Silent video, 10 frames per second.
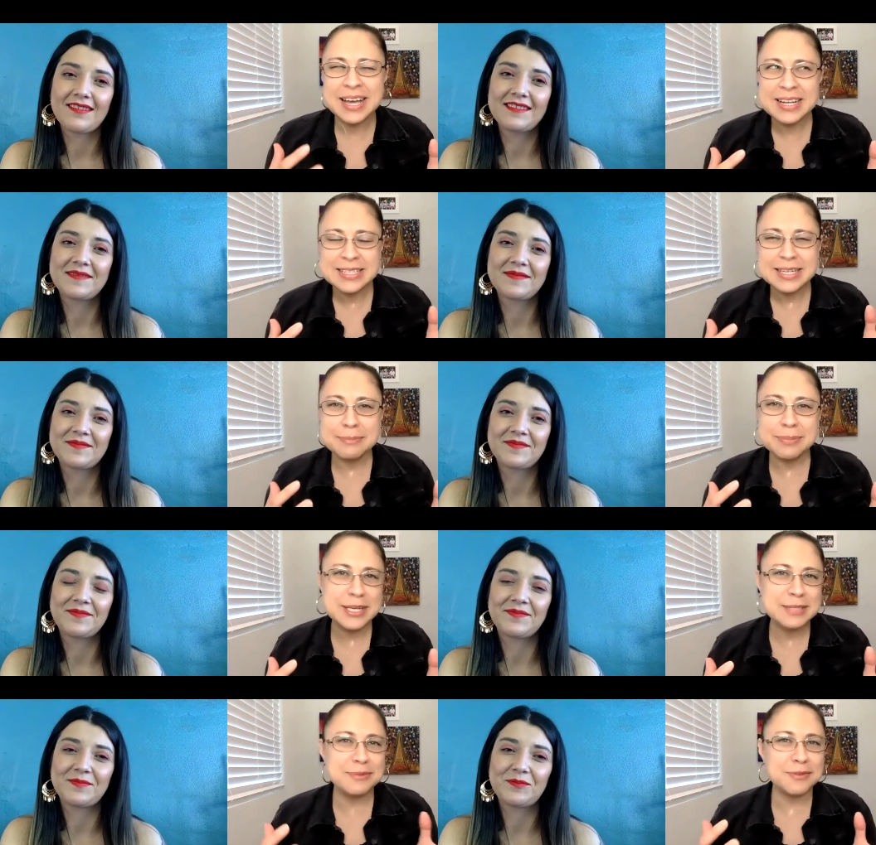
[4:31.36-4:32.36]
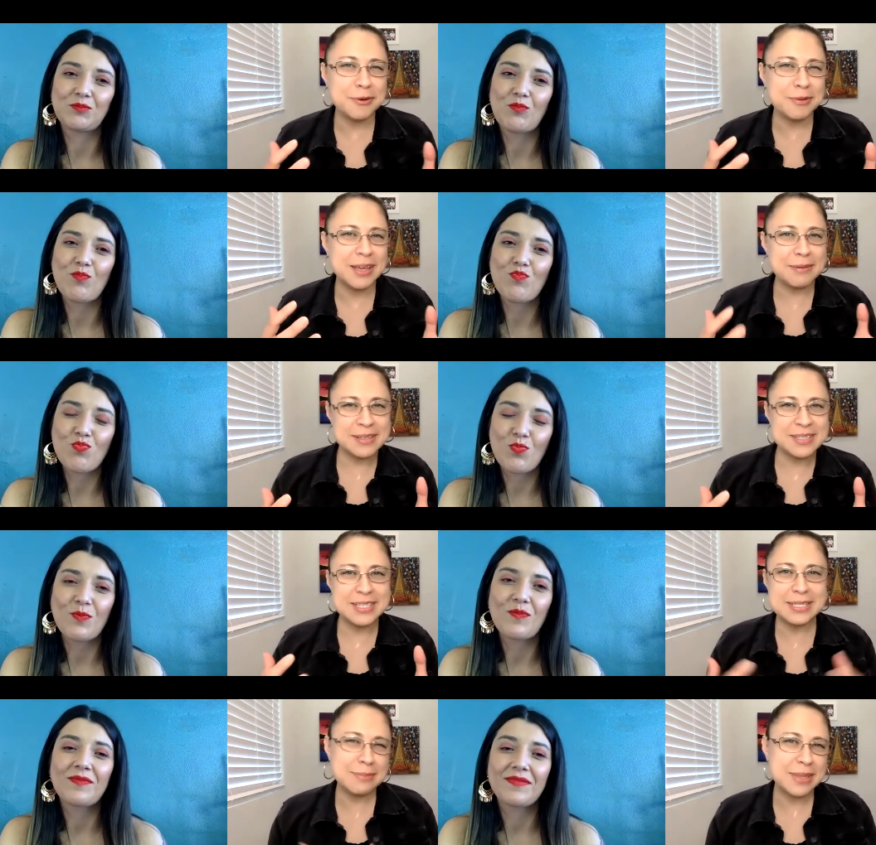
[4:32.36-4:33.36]
Speaker 1: had to take place before you were like, is
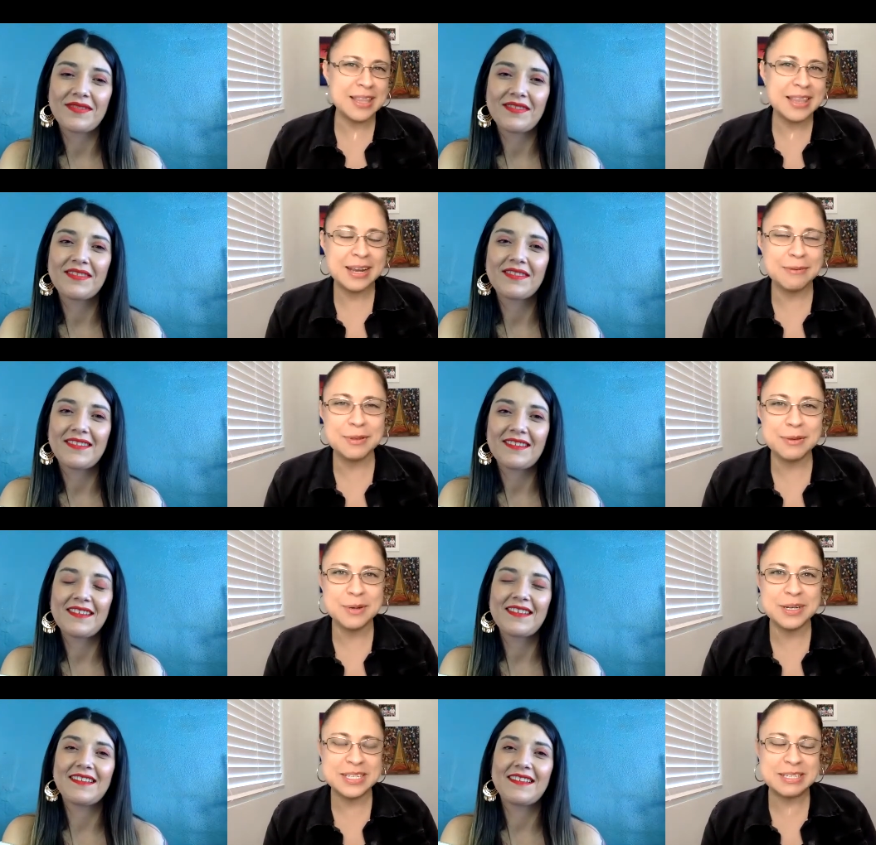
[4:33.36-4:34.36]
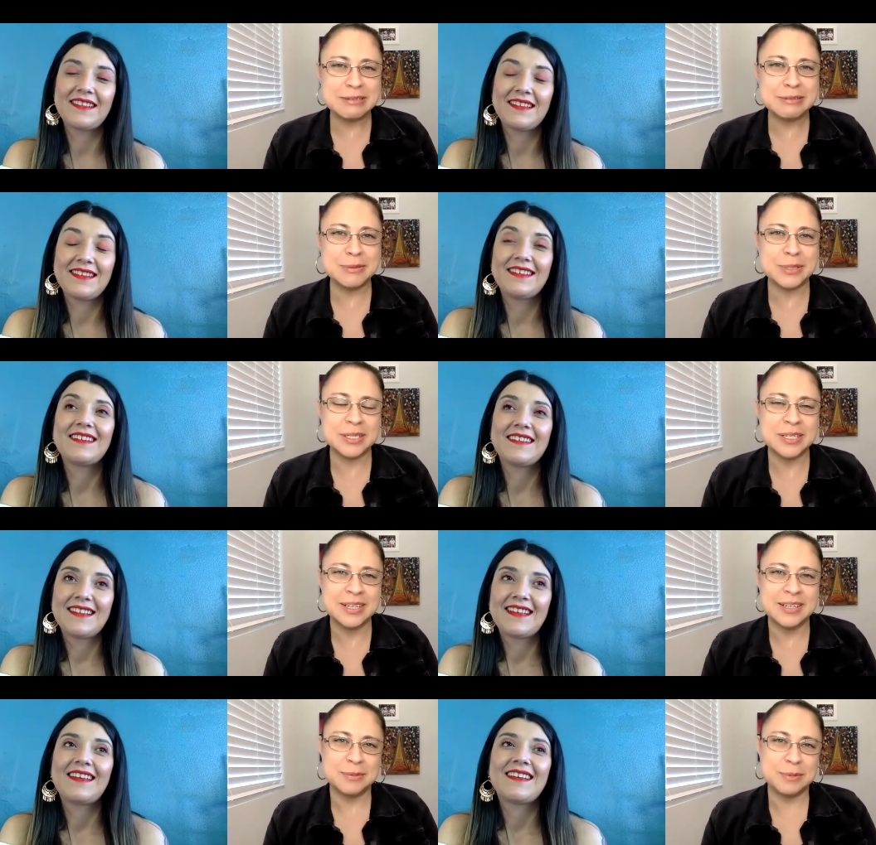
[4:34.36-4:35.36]
this something that I really want to do, or
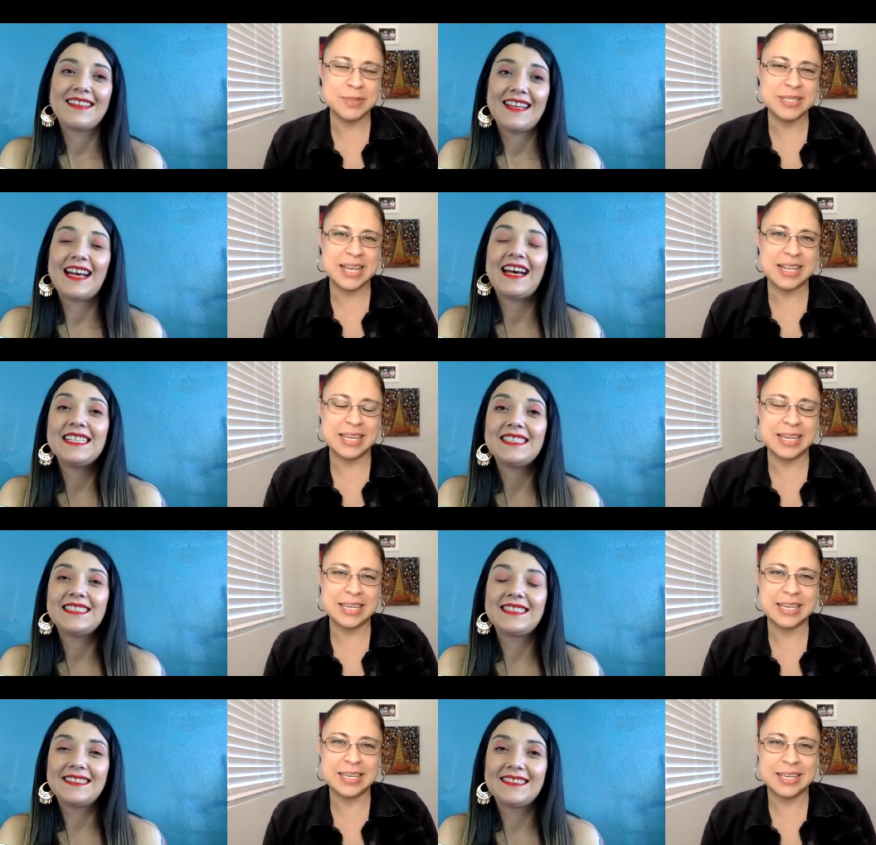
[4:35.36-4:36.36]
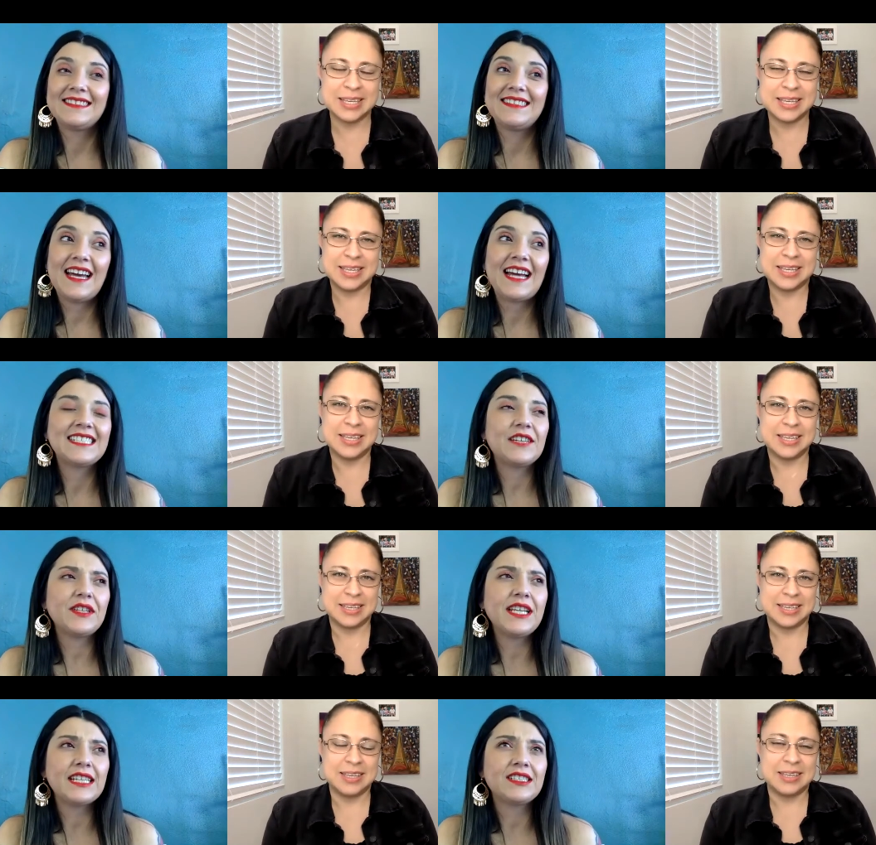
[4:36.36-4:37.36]
what was that? I, like?
Speaker 2: Yeah, I
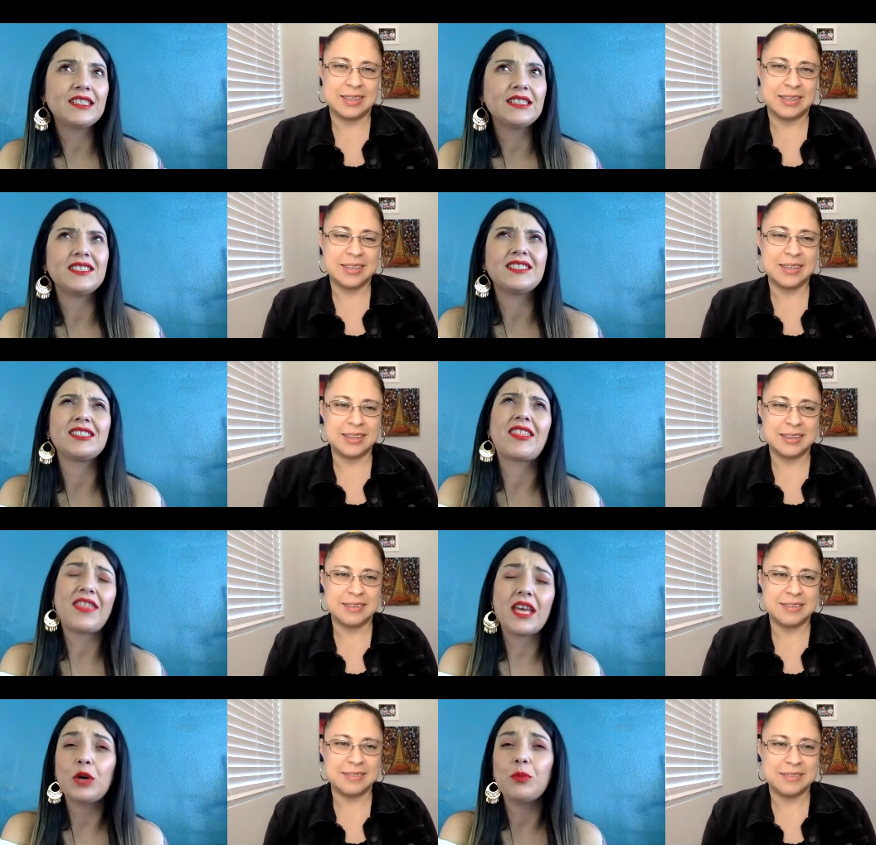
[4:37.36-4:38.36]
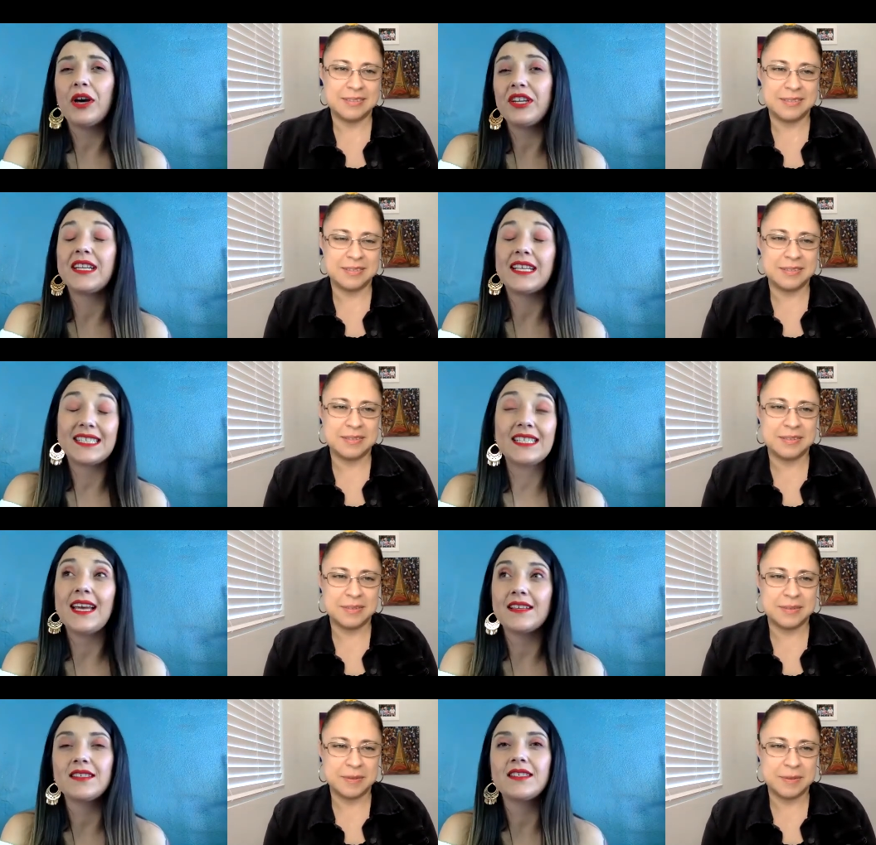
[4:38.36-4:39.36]
definitely had to think about it and I did
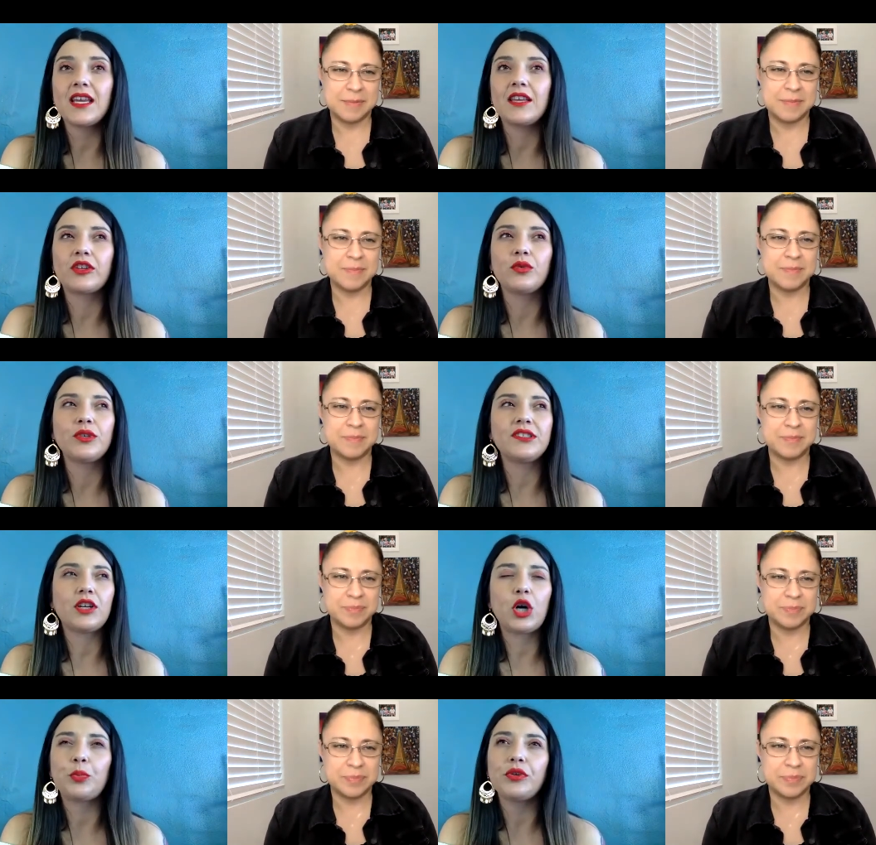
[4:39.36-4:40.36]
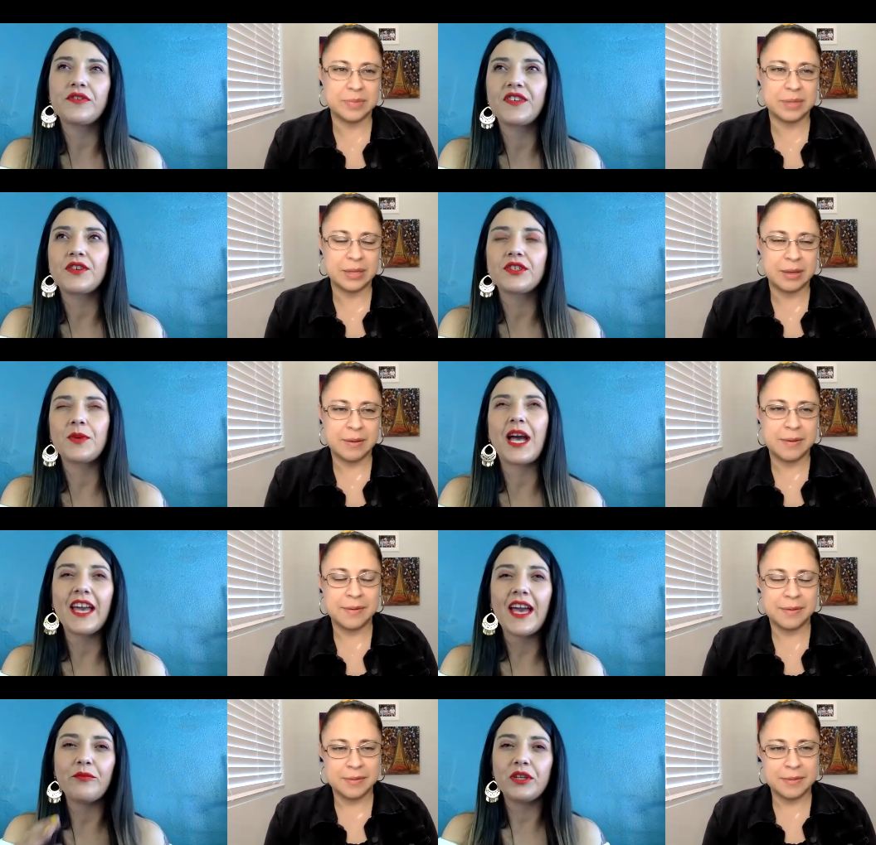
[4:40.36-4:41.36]
hesitate. There was a couple of years. I
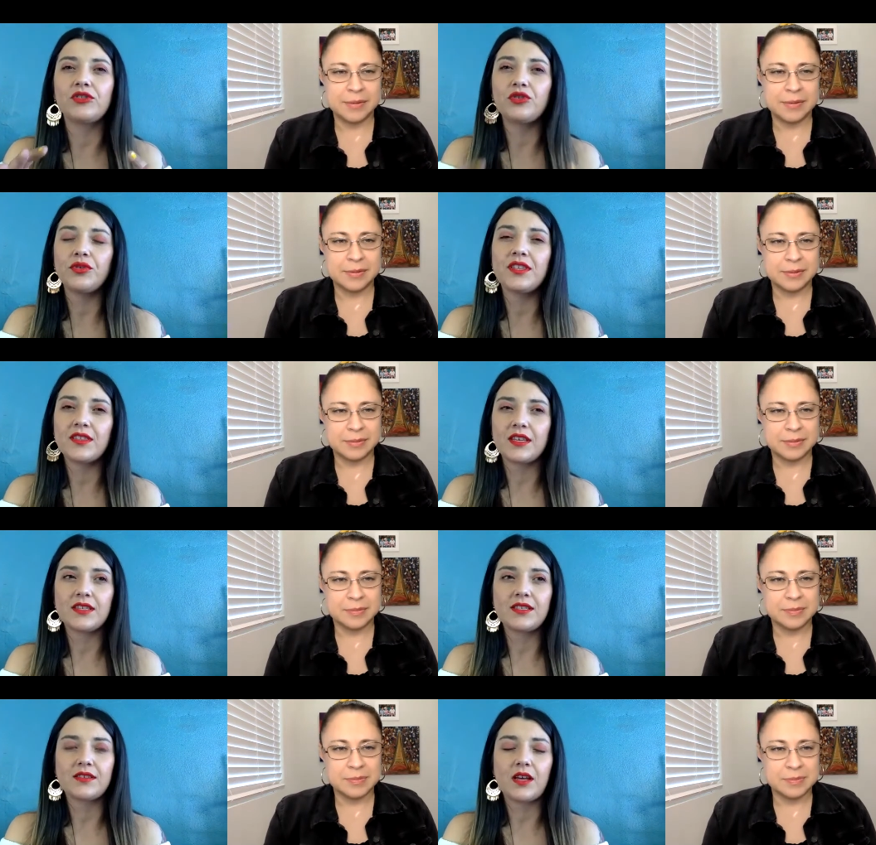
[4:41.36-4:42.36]
have been doing this